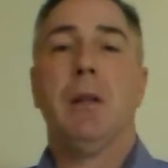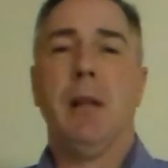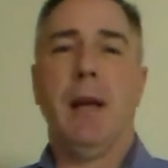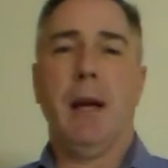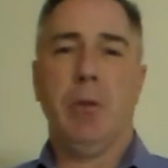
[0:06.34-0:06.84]

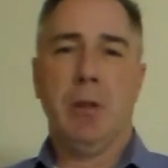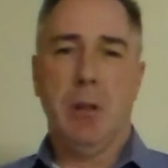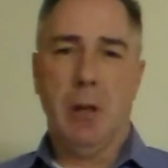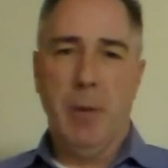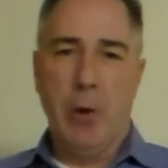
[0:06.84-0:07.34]
Today I want
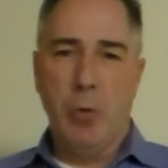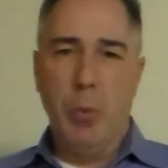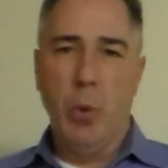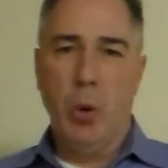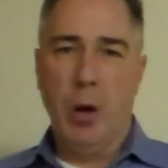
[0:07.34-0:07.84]
to talk about
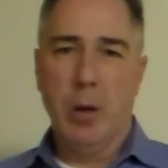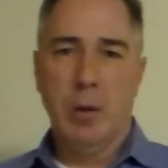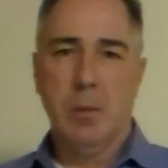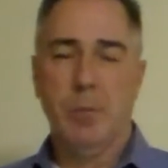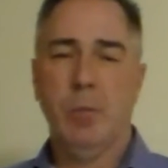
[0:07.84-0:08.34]
rapport.
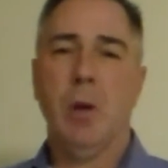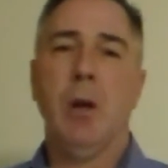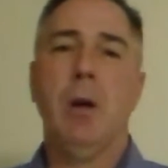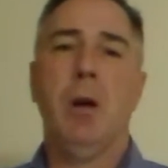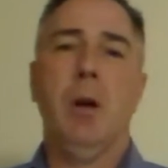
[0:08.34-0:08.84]

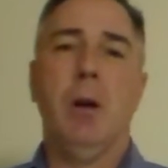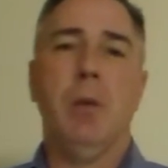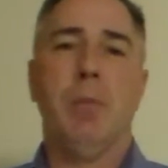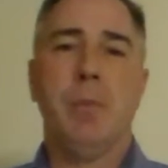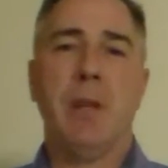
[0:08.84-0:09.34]

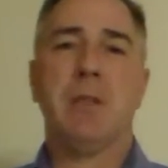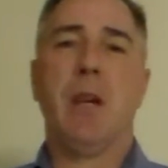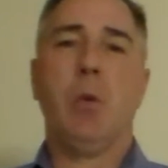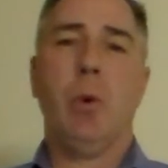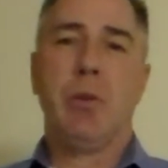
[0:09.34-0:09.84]
They
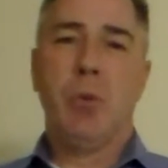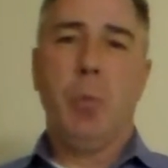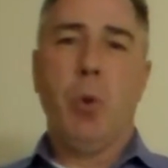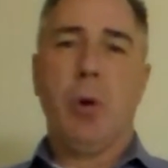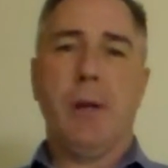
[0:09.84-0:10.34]
say with
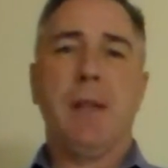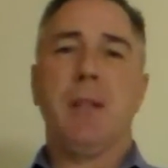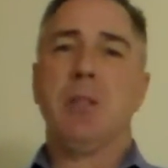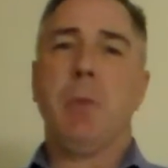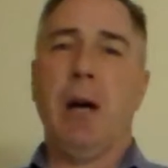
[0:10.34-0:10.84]
rapport
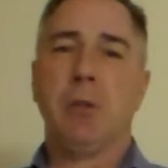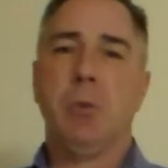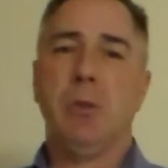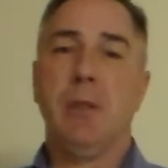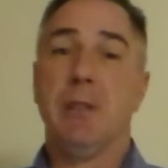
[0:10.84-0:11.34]
anything's possible,